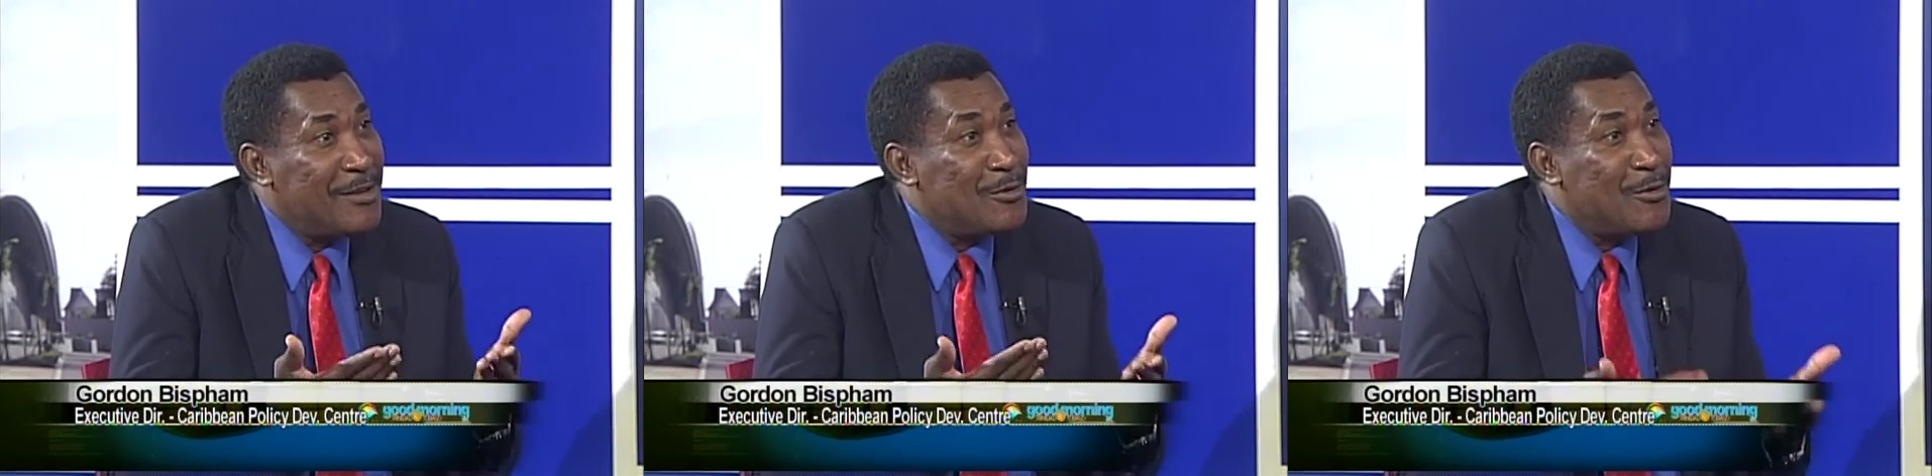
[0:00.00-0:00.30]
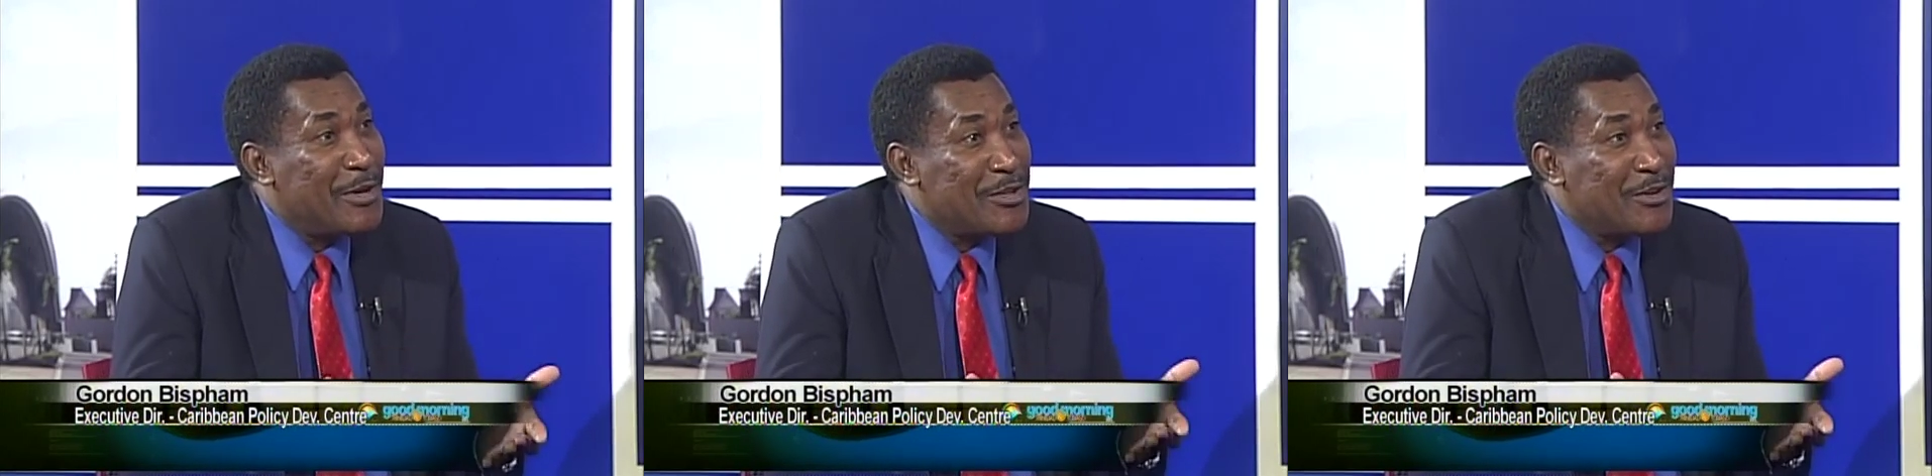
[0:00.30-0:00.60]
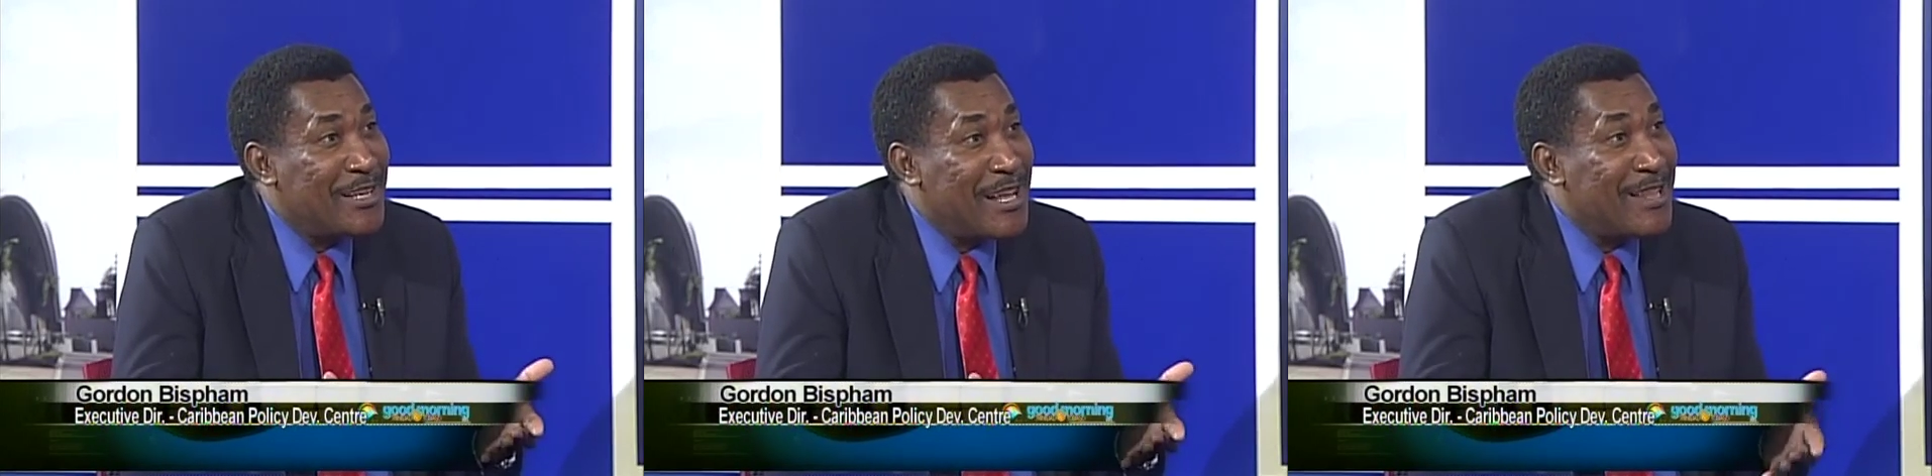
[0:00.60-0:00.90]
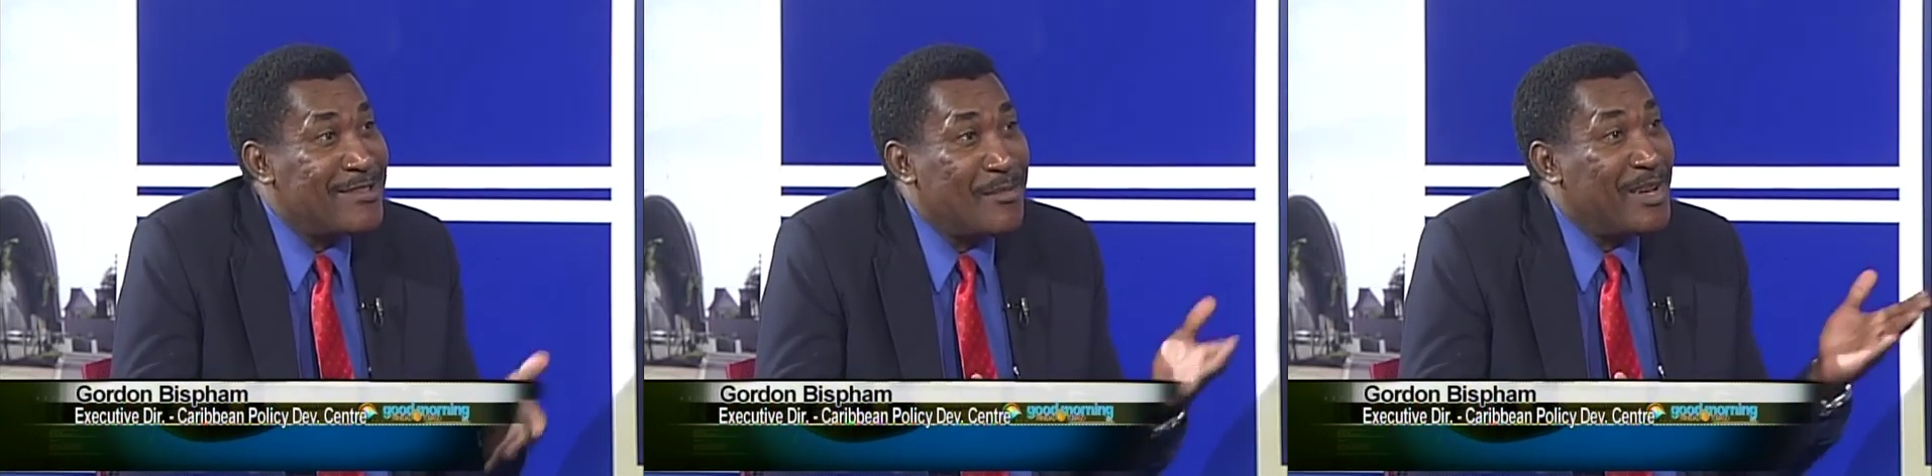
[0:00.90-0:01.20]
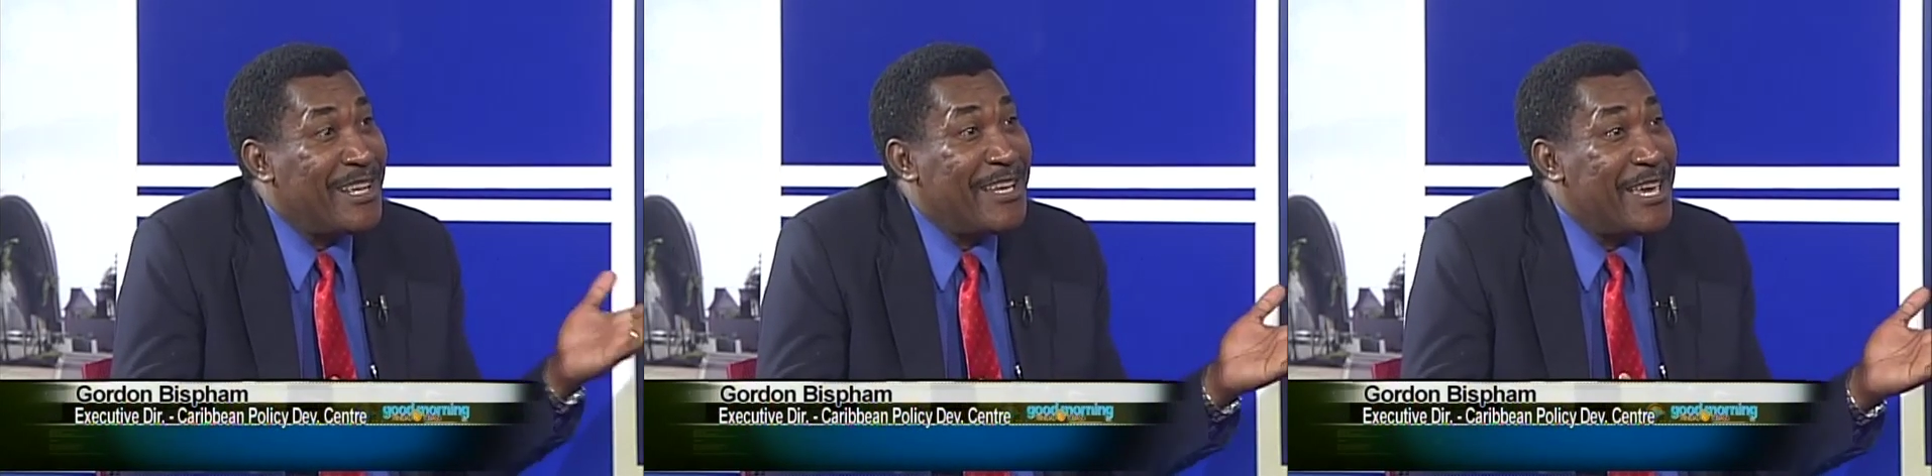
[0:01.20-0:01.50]
you do here in Trinidad that
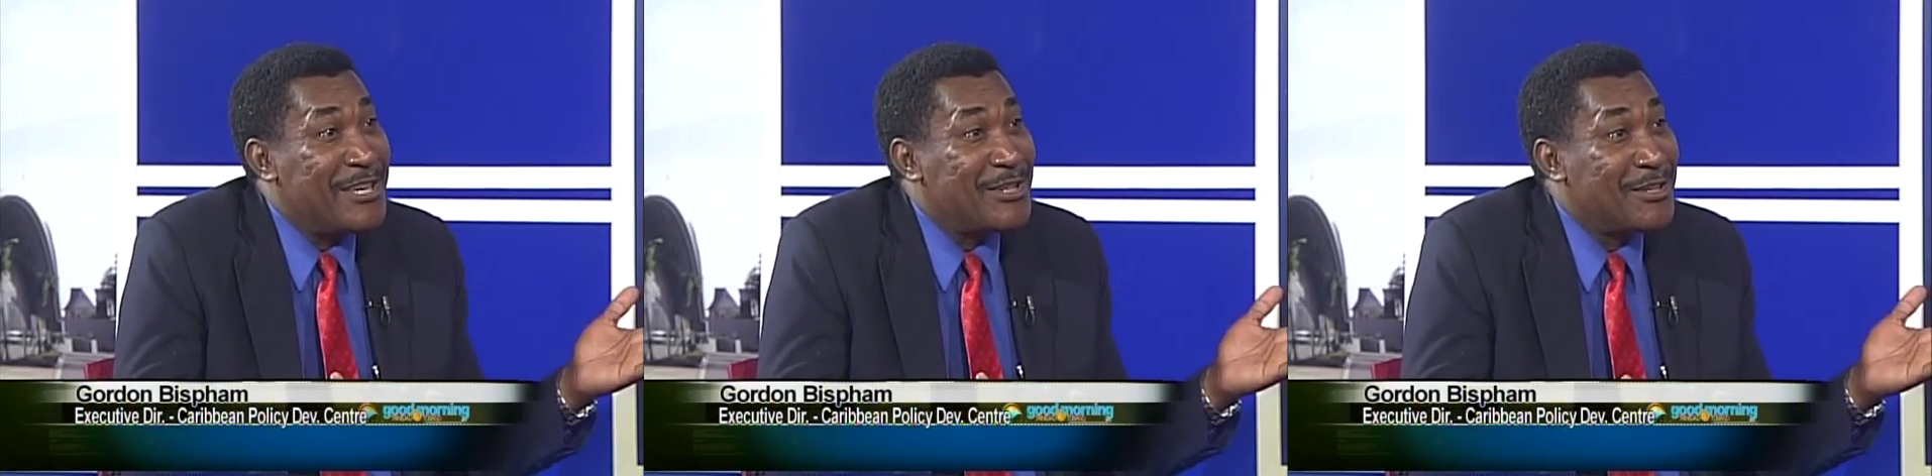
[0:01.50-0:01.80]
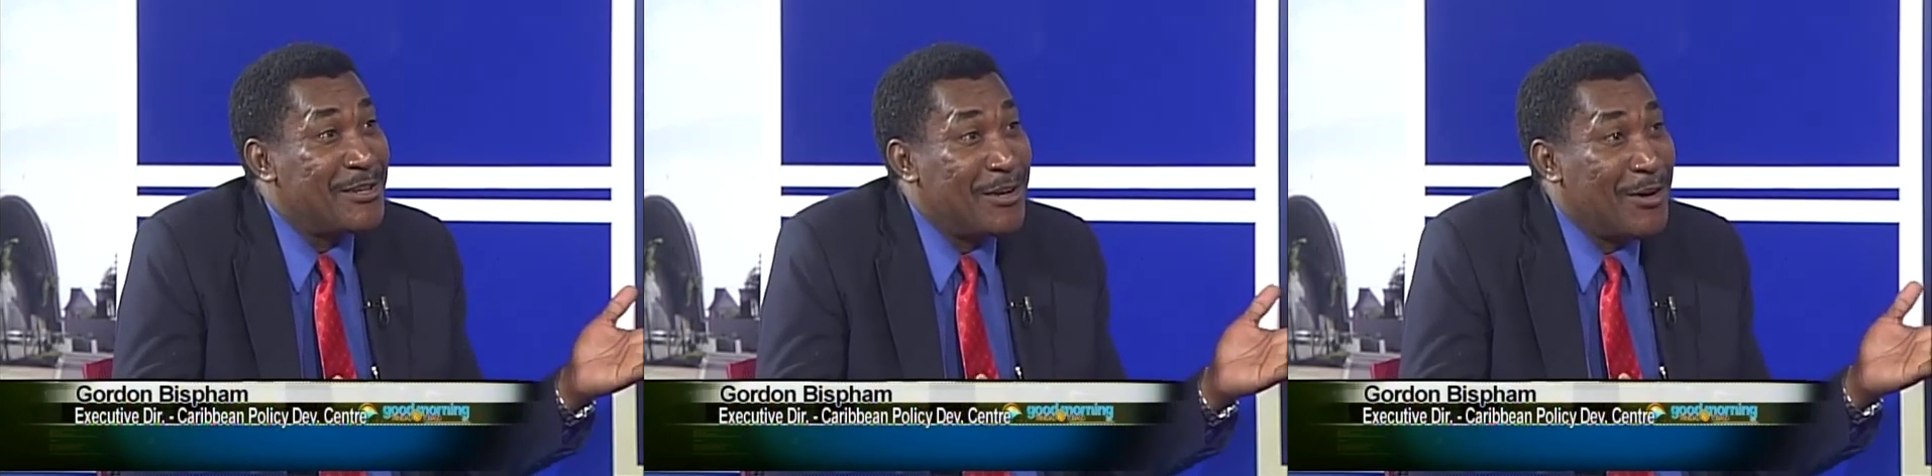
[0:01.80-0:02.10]
somebody in Asia